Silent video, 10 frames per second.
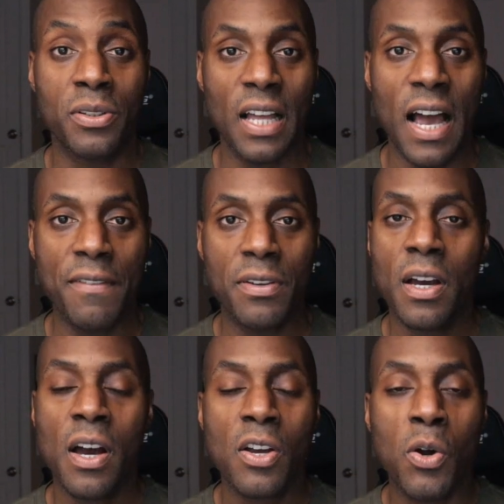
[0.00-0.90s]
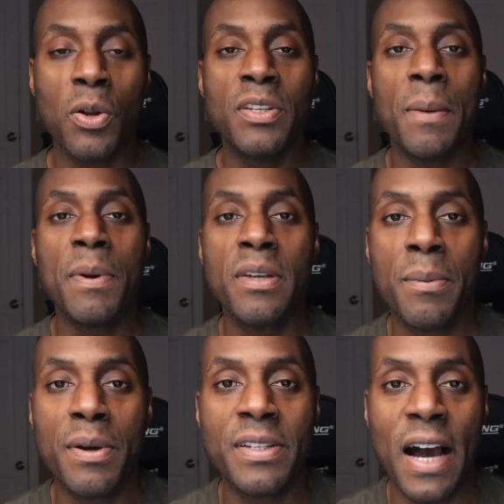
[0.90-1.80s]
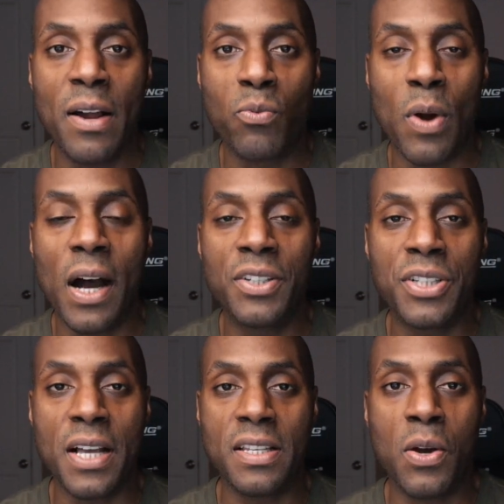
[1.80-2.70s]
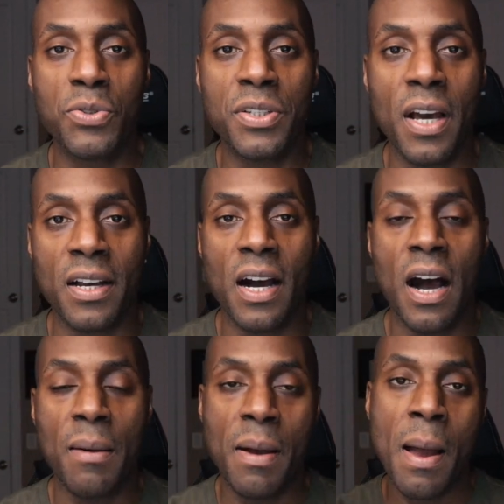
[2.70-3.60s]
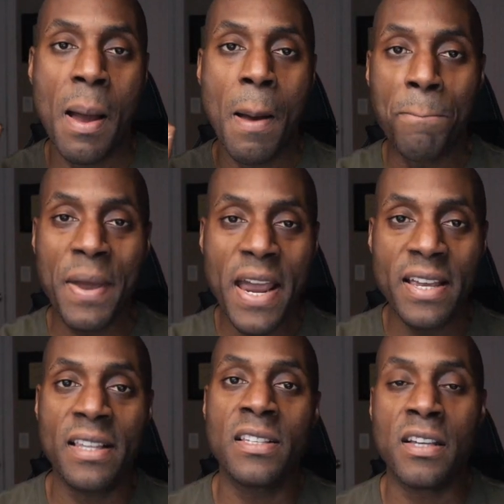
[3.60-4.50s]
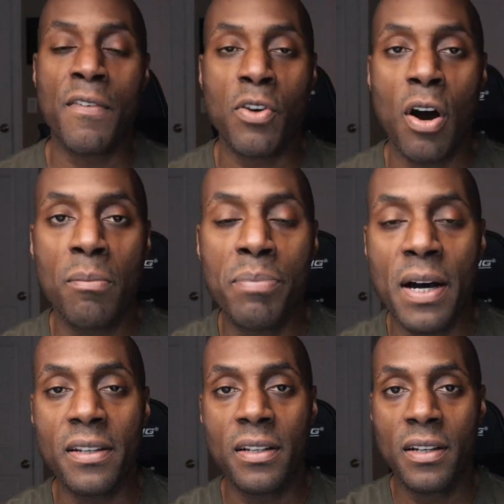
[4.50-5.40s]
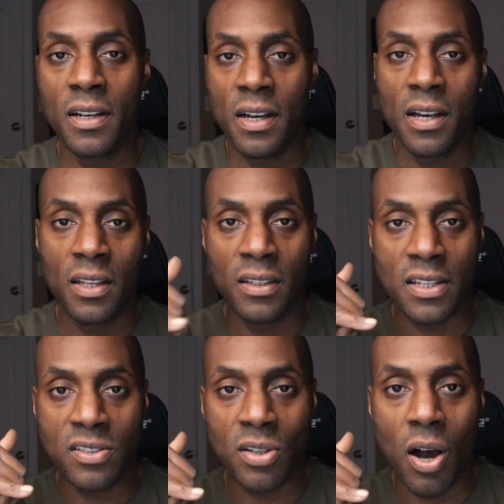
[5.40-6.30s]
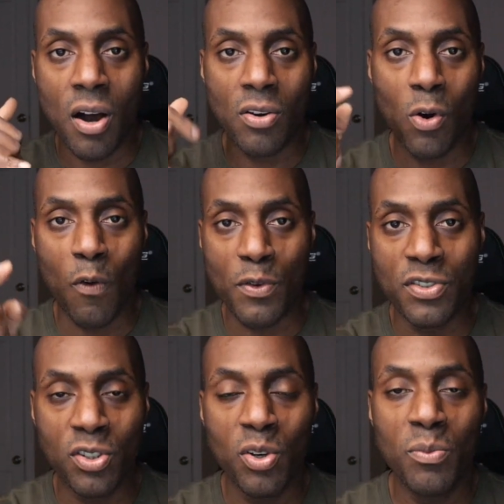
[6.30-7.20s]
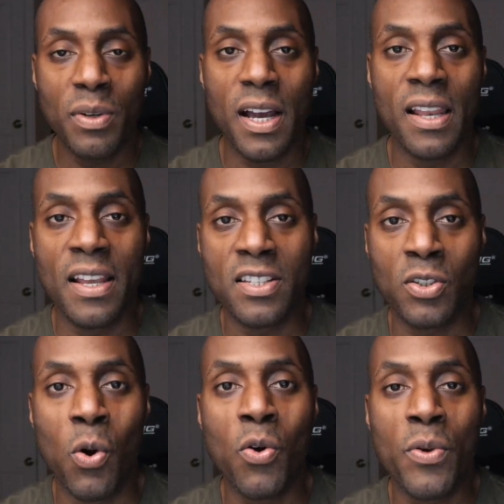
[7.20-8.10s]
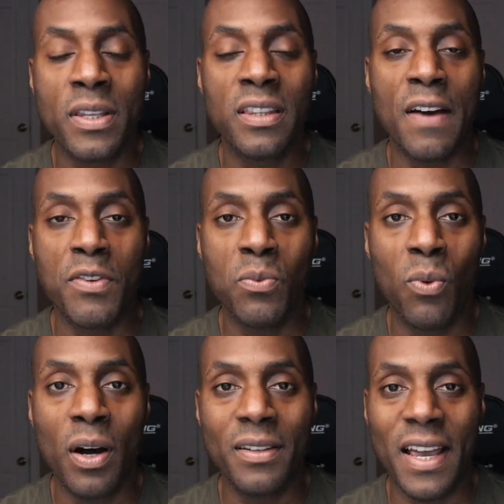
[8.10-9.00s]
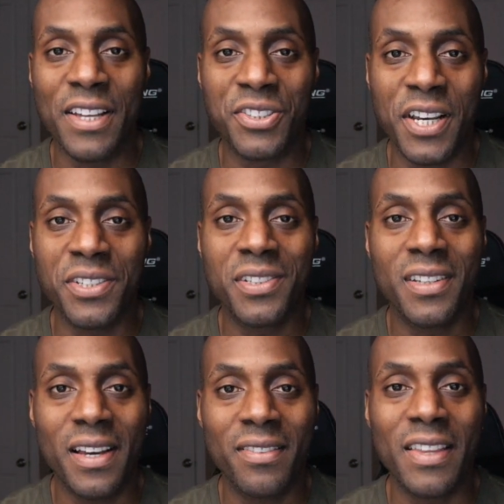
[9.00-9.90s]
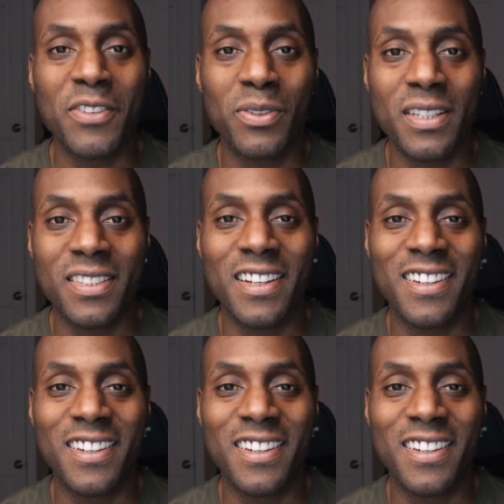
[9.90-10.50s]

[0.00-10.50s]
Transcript: your life, go to w w w dot ron johnson coaching dot com, bing, hit the discovery call button. Let's talk over Zoom, and let's co-create the life you want and change today. Thanks for listening.